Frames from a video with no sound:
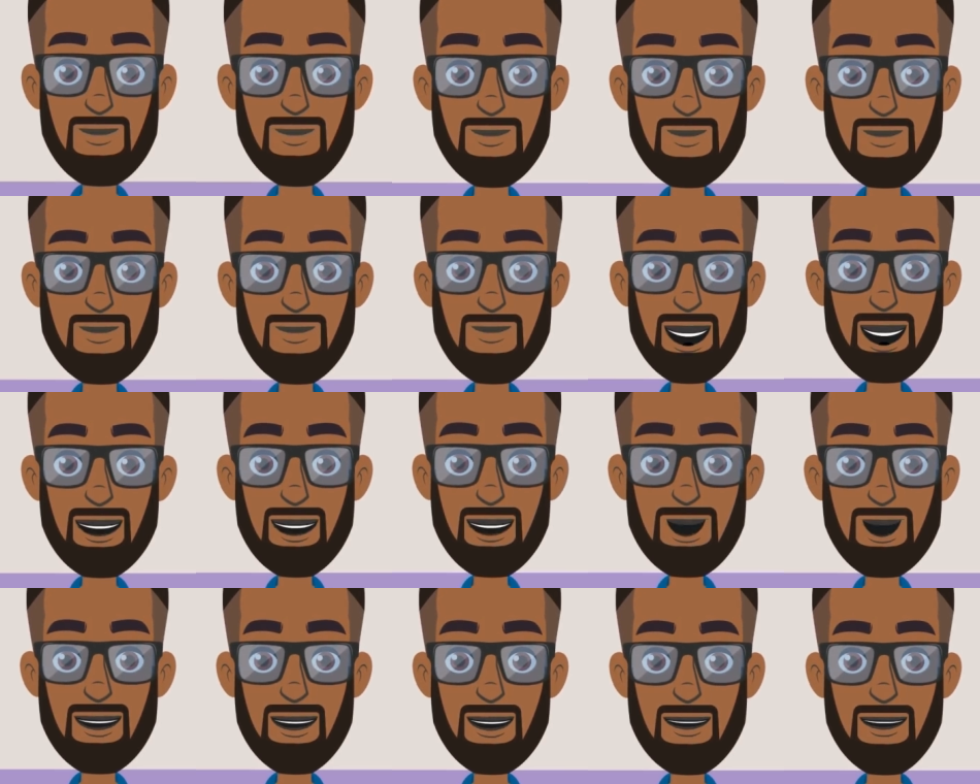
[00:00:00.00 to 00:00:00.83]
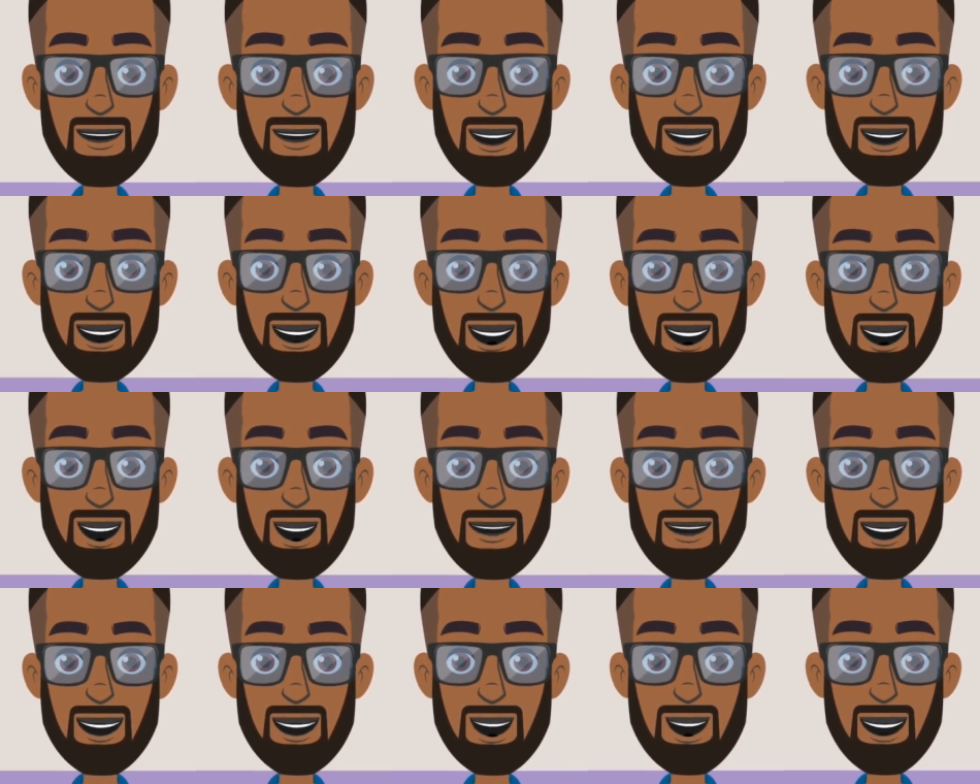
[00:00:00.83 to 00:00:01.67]
please do well to
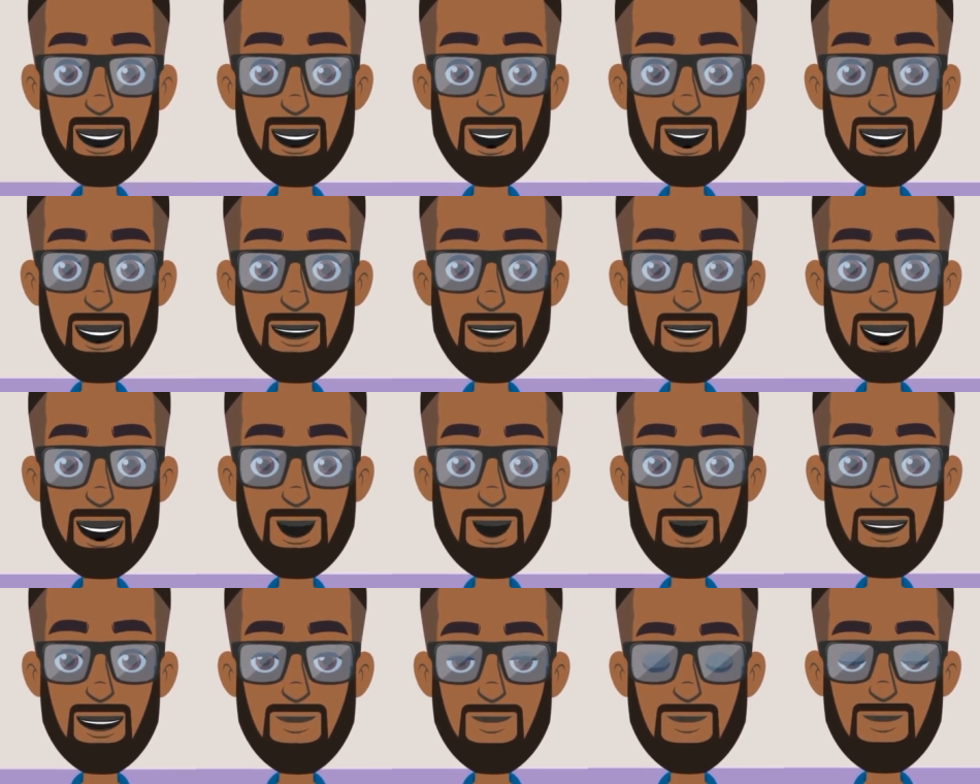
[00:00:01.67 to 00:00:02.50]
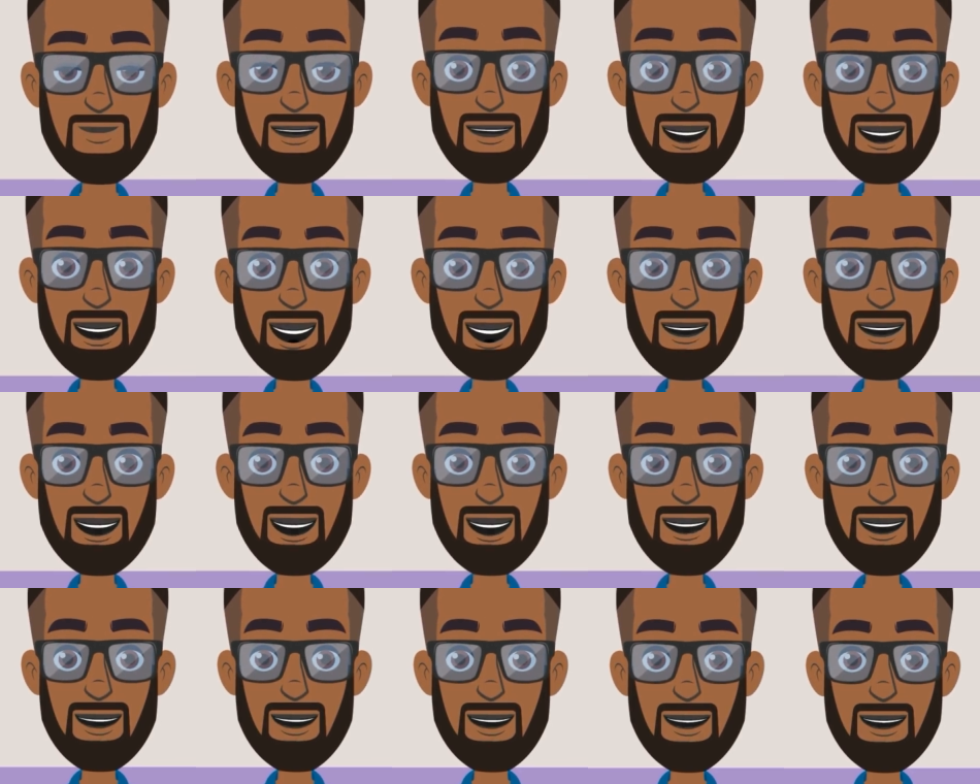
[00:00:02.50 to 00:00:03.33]
subscribe to this channel. And if you
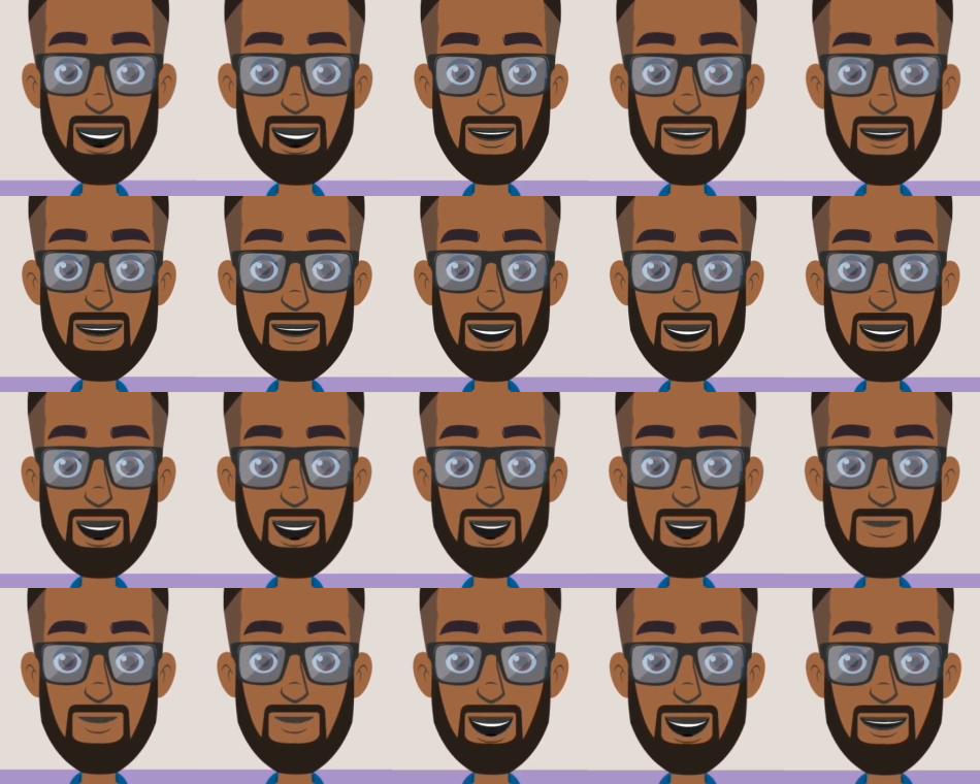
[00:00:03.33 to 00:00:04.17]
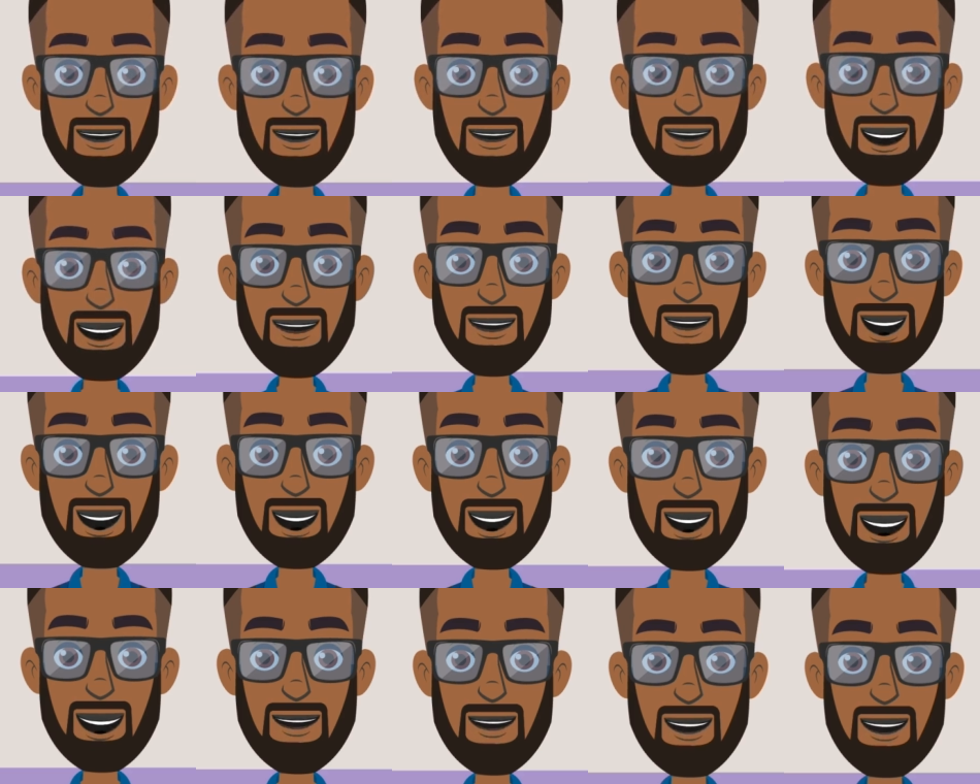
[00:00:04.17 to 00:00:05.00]
enjoy this video, go ahead and
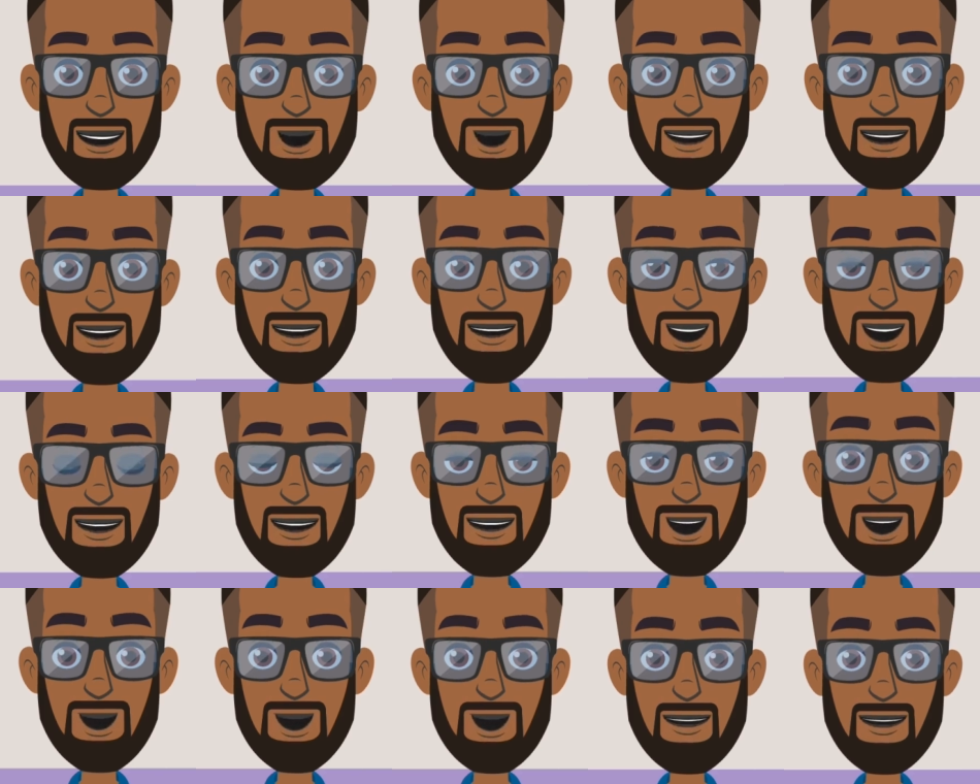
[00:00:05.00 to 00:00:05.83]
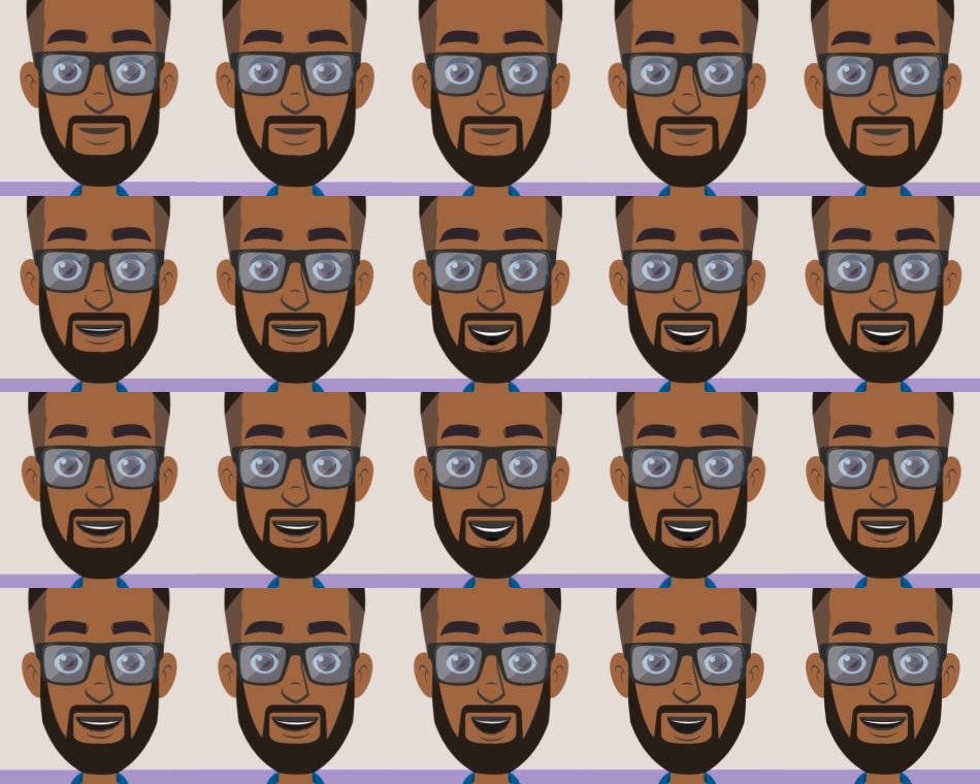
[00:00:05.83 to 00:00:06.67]
smash the like button. Without
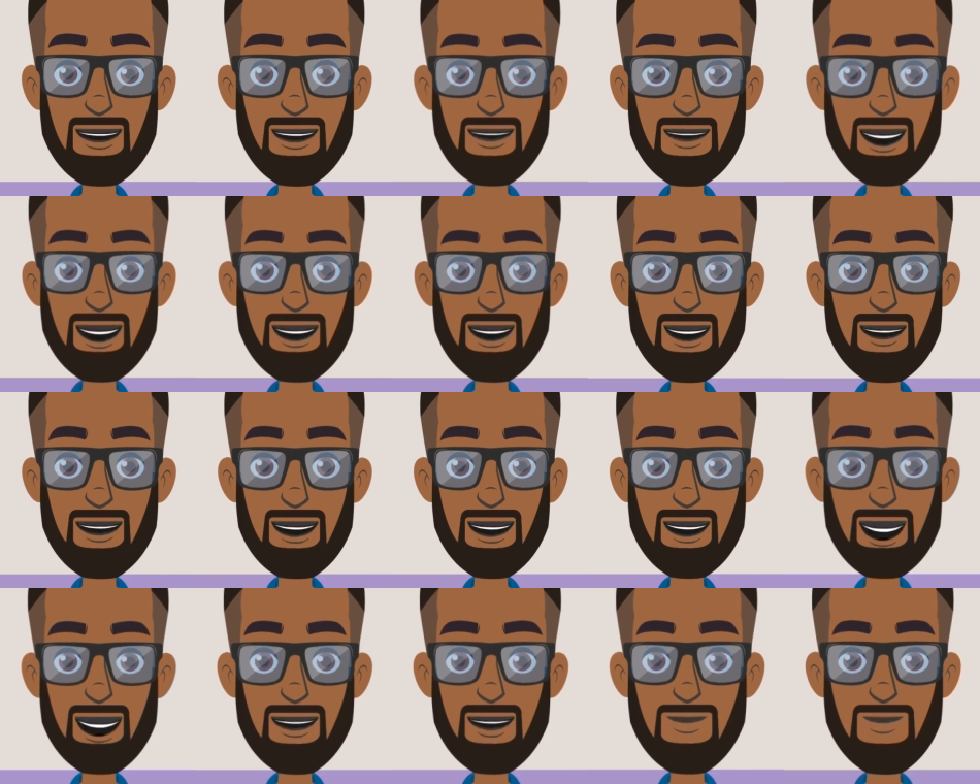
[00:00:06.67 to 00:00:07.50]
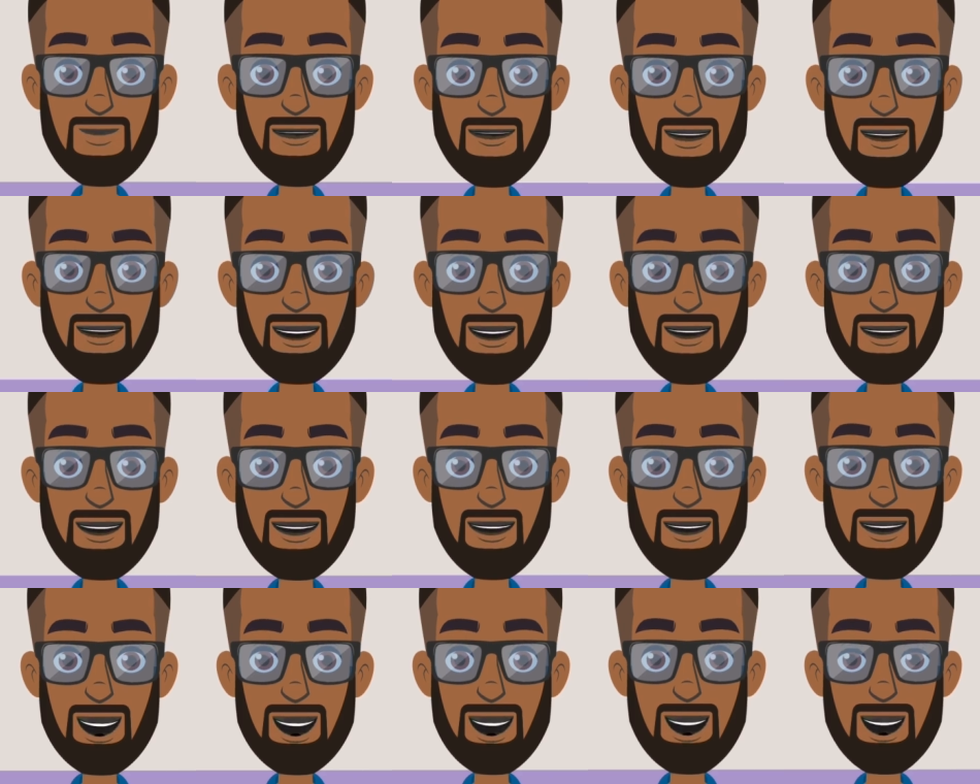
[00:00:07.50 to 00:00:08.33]
wasting more time, come
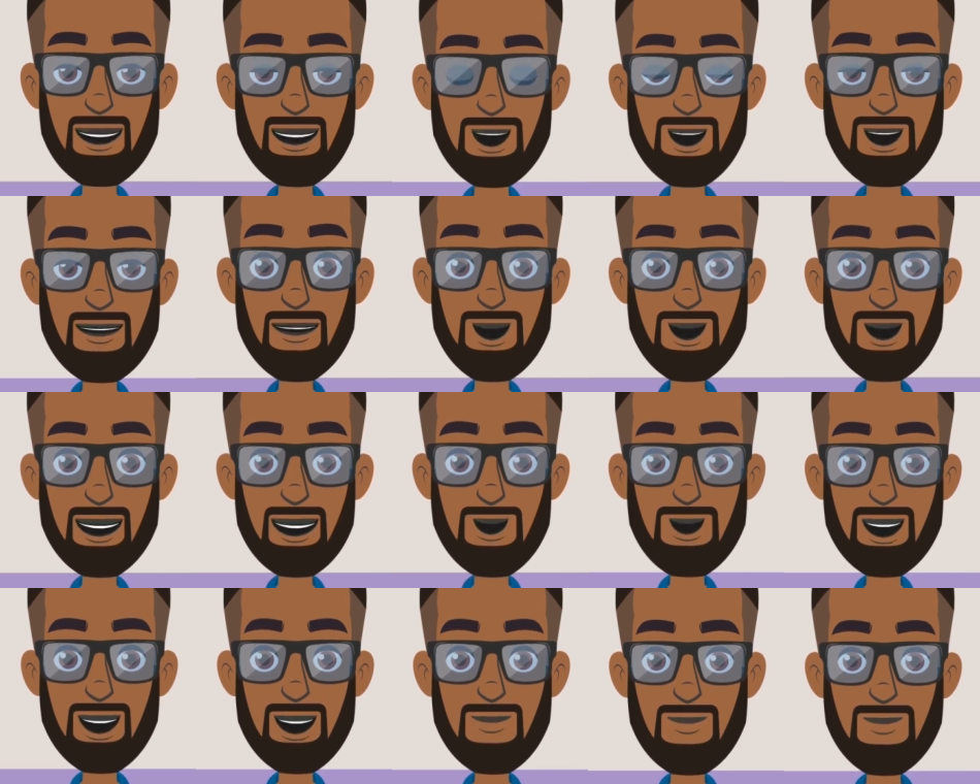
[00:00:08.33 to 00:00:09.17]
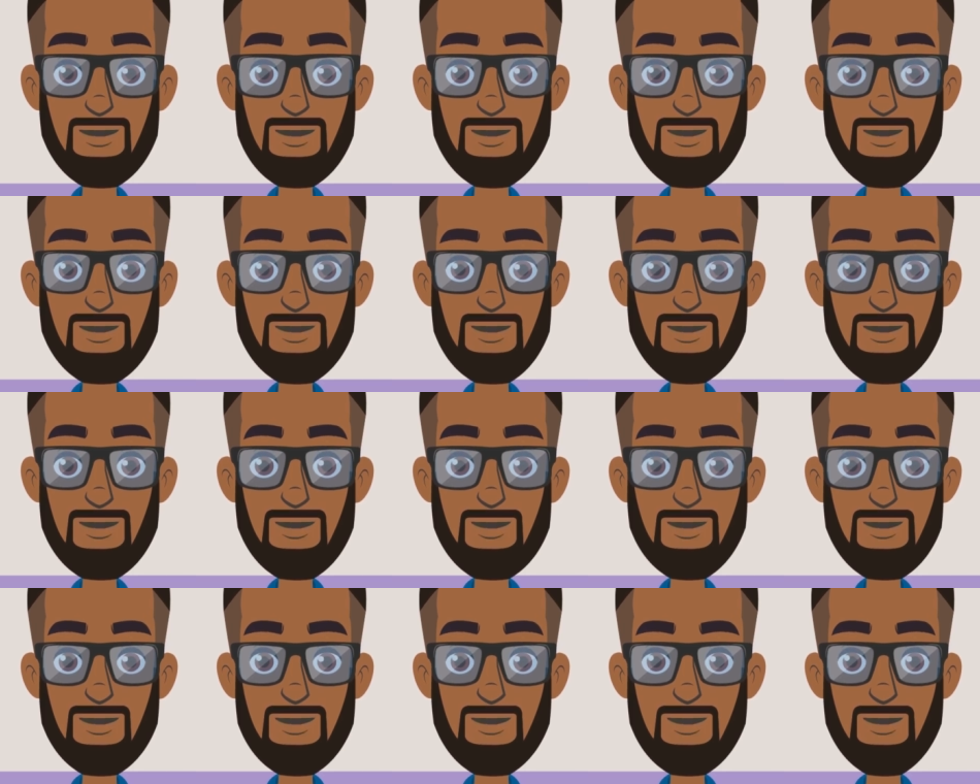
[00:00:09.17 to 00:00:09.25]
along and let's begin.